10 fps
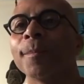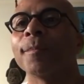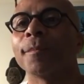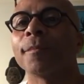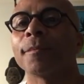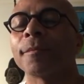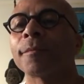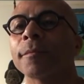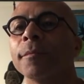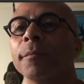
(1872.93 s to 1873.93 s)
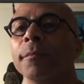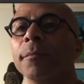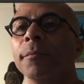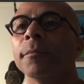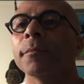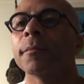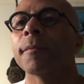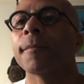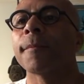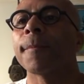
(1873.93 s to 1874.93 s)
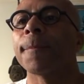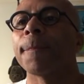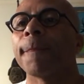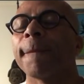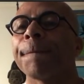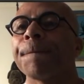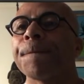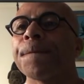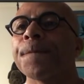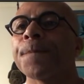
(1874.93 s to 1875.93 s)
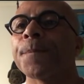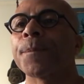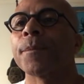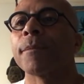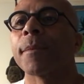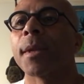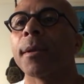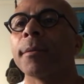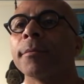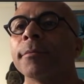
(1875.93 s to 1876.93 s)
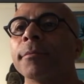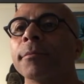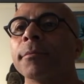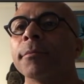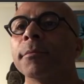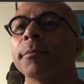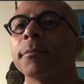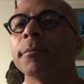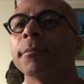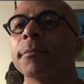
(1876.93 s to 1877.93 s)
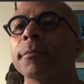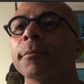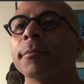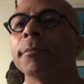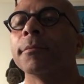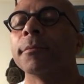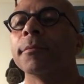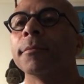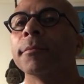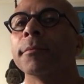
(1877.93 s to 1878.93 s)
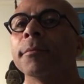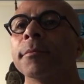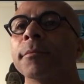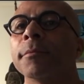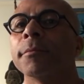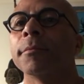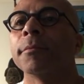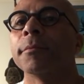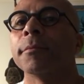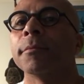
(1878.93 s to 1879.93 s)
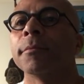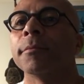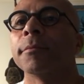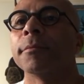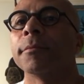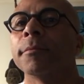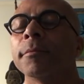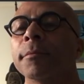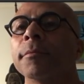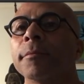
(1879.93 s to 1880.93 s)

(silent)